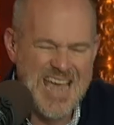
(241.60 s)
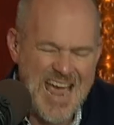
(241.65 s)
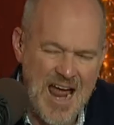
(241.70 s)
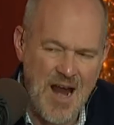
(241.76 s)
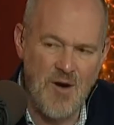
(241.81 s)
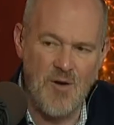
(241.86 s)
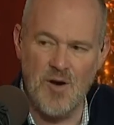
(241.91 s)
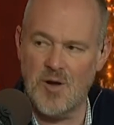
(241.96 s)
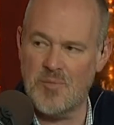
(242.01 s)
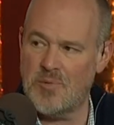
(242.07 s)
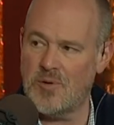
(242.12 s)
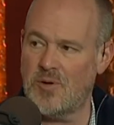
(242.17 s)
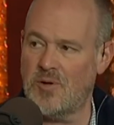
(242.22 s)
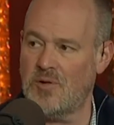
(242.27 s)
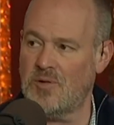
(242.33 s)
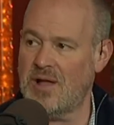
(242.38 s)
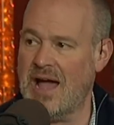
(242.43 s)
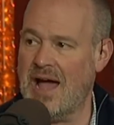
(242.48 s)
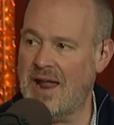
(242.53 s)

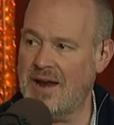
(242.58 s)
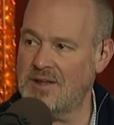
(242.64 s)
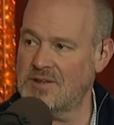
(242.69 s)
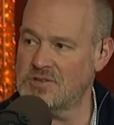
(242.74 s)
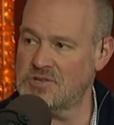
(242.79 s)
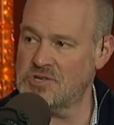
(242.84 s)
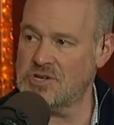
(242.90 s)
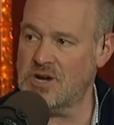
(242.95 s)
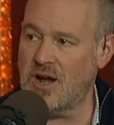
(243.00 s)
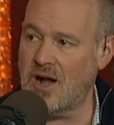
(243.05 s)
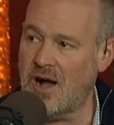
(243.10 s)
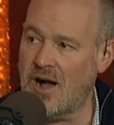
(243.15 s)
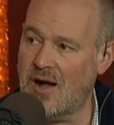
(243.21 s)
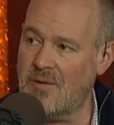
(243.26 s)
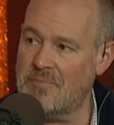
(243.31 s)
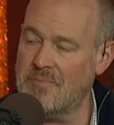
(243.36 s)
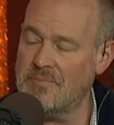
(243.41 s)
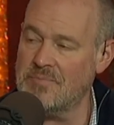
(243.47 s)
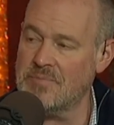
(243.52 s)
terrible at his
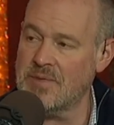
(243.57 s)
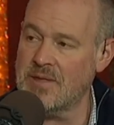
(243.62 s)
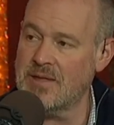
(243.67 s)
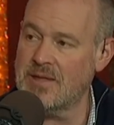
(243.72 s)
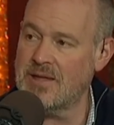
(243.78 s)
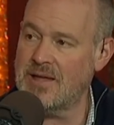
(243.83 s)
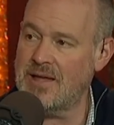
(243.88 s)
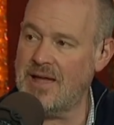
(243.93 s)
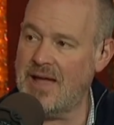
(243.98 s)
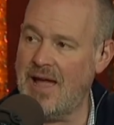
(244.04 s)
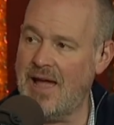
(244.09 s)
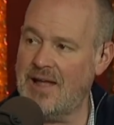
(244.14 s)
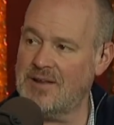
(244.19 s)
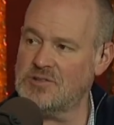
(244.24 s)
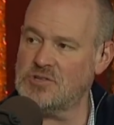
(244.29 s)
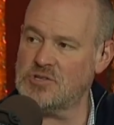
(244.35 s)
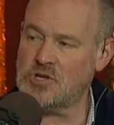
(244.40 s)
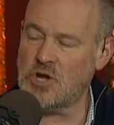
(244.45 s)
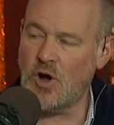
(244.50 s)
job
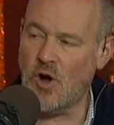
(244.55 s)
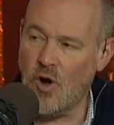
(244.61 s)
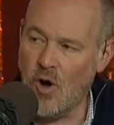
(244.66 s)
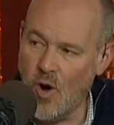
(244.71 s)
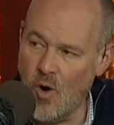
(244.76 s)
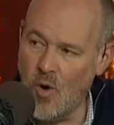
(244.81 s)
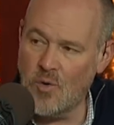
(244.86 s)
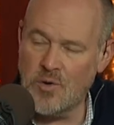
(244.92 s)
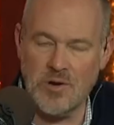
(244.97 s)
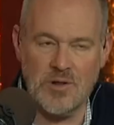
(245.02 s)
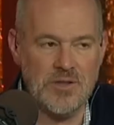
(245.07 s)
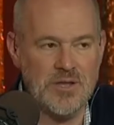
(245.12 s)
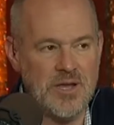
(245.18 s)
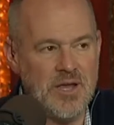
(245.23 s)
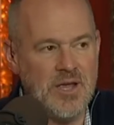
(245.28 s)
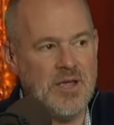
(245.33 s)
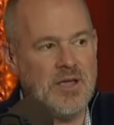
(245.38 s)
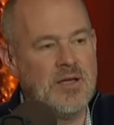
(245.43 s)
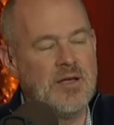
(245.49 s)
and
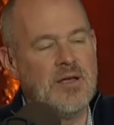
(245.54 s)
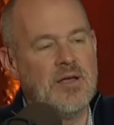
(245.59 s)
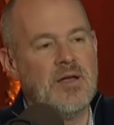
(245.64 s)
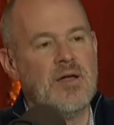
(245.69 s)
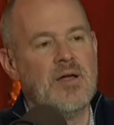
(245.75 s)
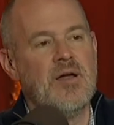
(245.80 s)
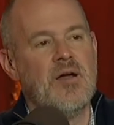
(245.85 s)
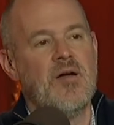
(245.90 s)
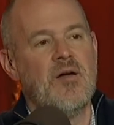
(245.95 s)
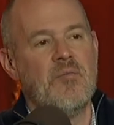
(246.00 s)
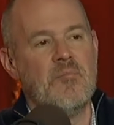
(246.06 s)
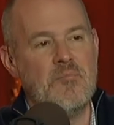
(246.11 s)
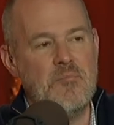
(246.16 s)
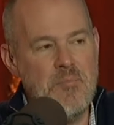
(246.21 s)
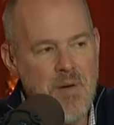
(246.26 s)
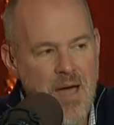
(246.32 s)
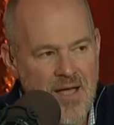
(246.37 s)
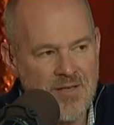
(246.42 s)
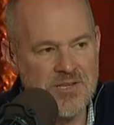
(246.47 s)
totally
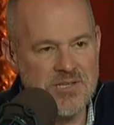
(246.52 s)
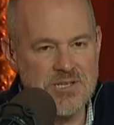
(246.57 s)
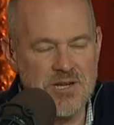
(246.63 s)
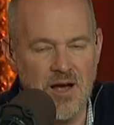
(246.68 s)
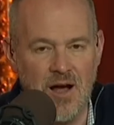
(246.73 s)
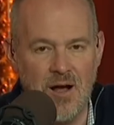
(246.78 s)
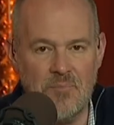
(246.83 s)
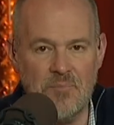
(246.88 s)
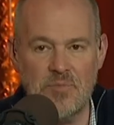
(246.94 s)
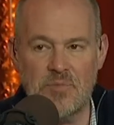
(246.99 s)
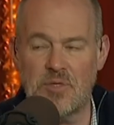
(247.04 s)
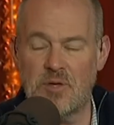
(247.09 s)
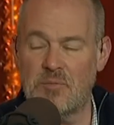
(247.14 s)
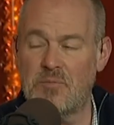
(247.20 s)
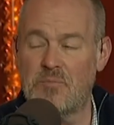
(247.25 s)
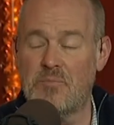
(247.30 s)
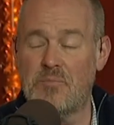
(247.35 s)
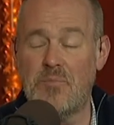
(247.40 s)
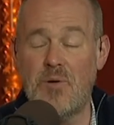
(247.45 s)
messed up
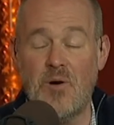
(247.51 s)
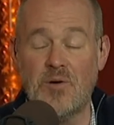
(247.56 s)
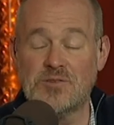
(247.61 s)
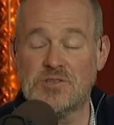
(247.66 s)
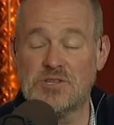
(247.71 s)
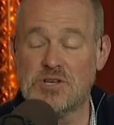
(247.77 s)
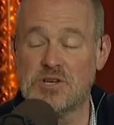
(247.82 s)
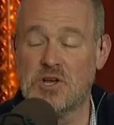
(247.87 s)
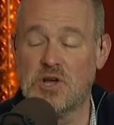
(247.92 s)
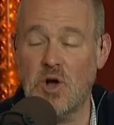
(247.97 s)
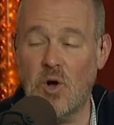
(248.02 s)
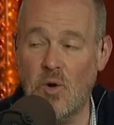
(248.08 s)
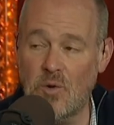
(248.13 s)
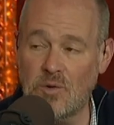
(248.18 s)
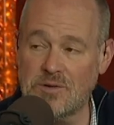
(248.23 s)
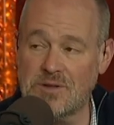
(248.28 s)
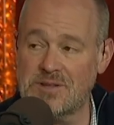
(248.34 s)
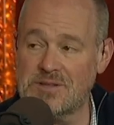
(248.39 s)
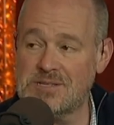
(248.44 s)
the most
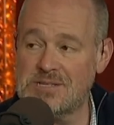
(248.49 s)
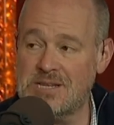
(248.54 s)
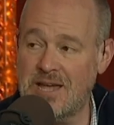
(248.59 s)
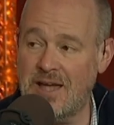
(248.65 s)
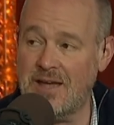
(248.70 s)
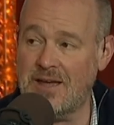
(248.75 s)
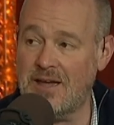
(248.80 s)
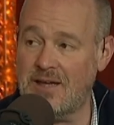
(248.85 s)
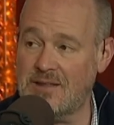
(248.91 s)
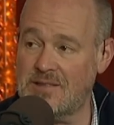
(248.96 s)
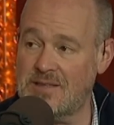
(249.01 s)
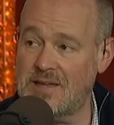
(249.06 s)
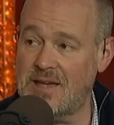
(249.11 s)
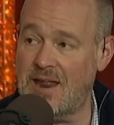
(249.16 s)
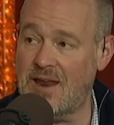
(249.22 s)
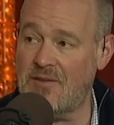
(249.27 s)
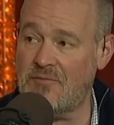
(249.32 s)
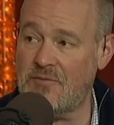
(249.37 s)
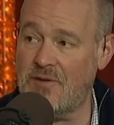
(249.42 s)
golden ticket
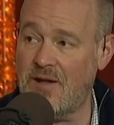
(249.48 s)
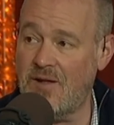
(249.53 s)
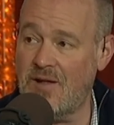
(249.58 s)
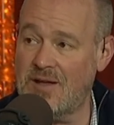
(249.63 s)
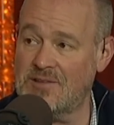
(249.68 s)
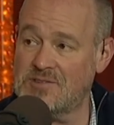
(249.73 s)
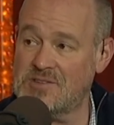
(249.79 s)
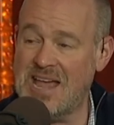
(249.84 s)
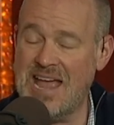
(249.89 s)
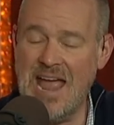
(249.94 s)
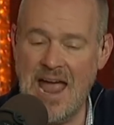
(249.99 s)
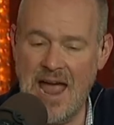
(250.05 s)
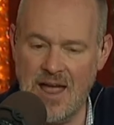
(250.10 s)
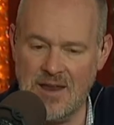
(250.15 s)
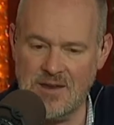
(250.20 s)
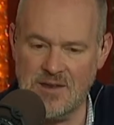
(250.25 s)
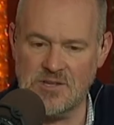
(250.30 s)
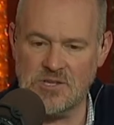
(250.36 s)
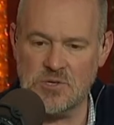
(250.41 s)
the N F L has
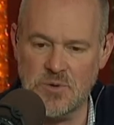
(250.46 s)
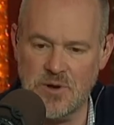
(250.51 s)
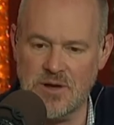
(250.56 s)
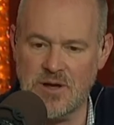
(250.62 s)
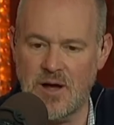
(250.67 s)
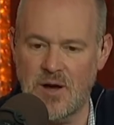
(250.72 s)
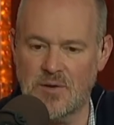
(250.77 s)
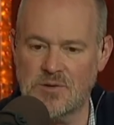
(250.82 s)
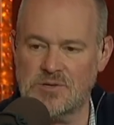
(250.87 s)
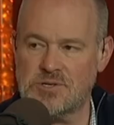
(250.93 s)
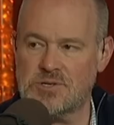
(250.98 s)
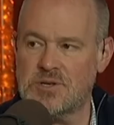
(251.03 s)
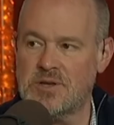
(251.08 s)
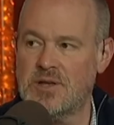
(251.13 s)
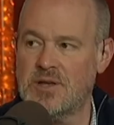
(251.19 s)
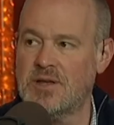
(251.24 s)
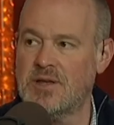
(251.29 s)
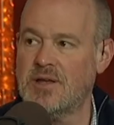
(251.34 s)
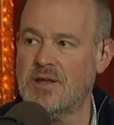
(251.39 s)
handed to a coach
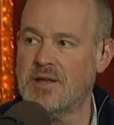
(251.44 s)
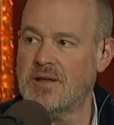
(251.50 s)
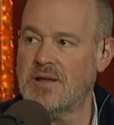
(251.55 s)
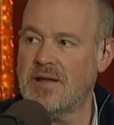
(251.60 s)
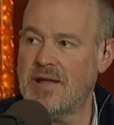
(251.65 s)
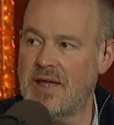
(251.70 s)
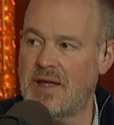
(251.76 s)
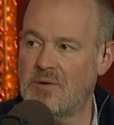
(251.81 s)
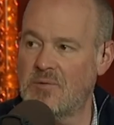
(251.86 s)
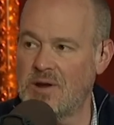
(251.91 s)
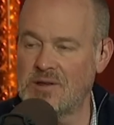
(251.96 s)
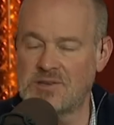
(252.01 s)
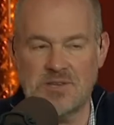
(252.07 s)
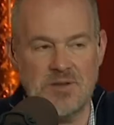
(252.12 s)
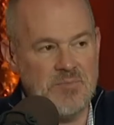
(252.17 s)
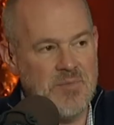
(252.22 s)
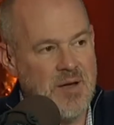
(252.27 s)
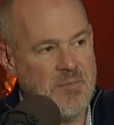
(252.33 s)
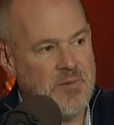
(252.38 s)
in
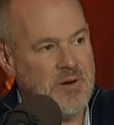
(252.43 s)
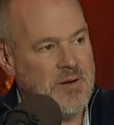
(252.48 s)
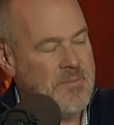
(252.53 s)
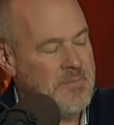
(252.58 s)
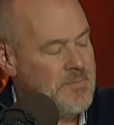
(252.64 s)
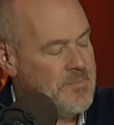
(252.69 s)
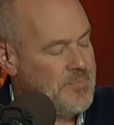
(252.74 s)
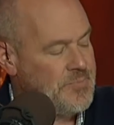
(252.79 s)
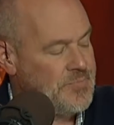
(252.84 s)
recent memory.